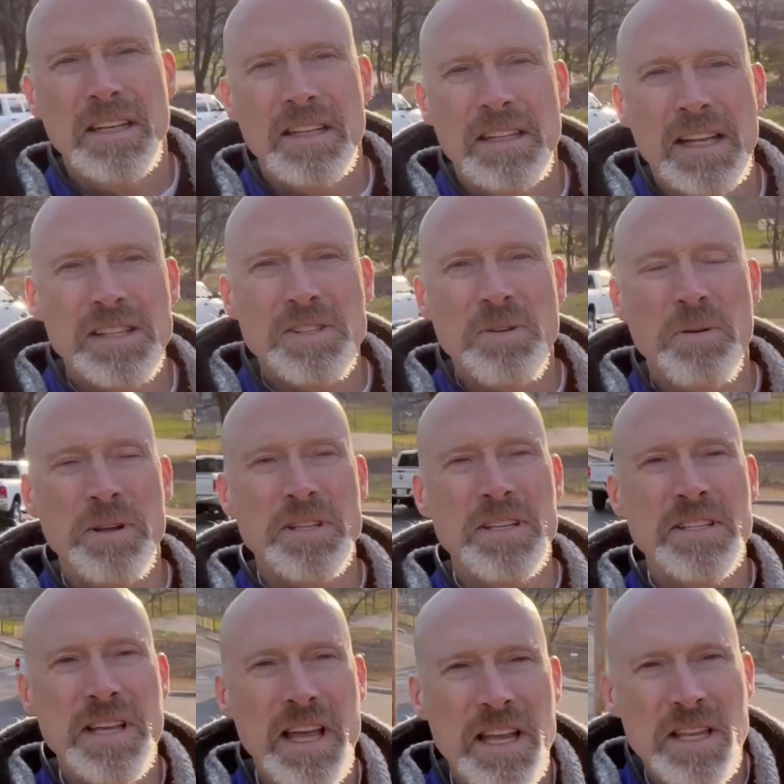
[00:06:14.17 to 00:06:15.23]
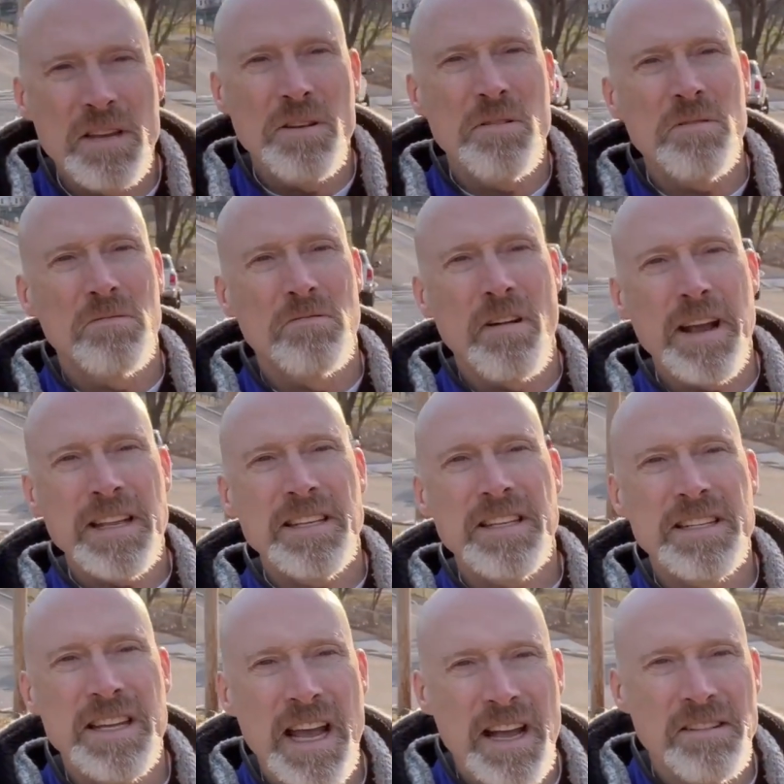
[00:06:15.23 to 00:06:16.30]
that's going to take you right to
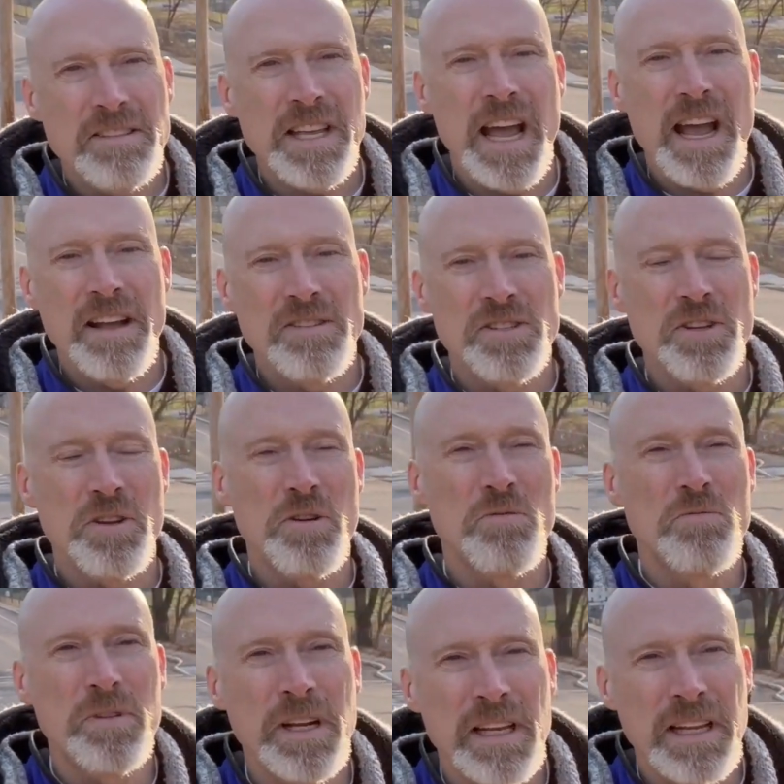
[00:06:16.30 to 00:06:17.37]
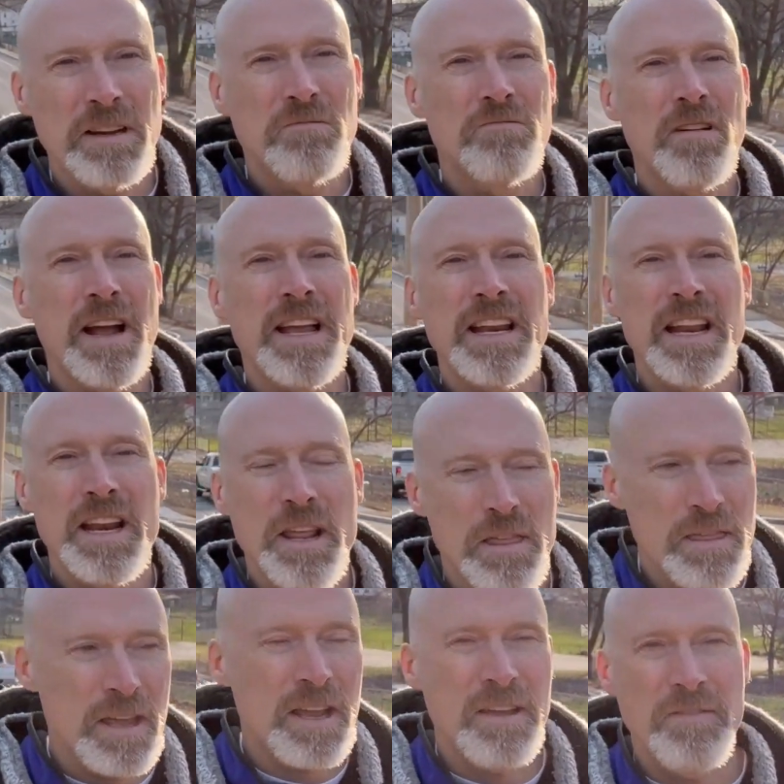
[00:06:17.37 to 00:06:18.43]
downtown. So you're really right in the
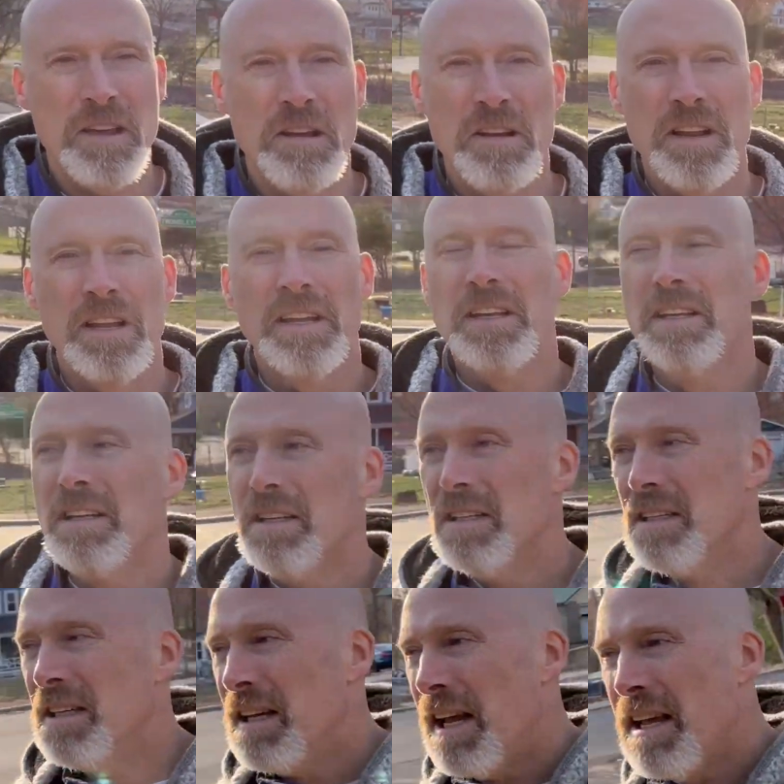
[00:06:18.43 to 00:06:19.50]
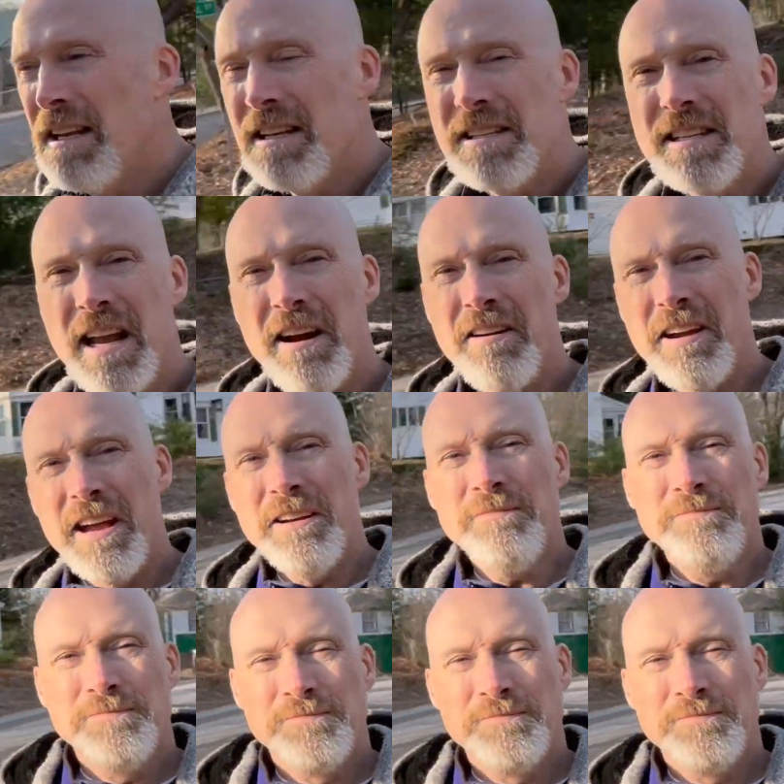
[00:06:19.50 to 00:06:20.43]
thick of it in this area.